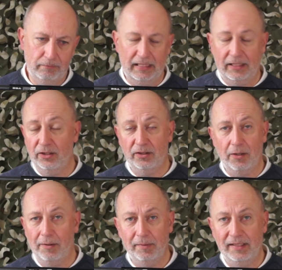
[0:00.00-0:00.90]
It could
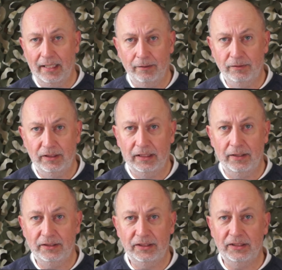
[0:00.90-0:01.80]
go up and down, you
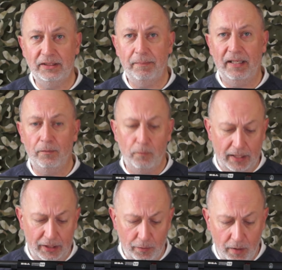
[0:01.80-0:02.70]
know, it's just dependent
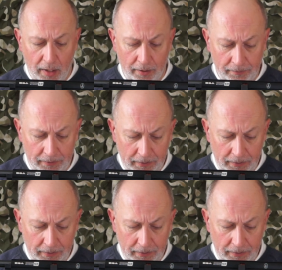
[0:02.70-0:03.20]
where you are.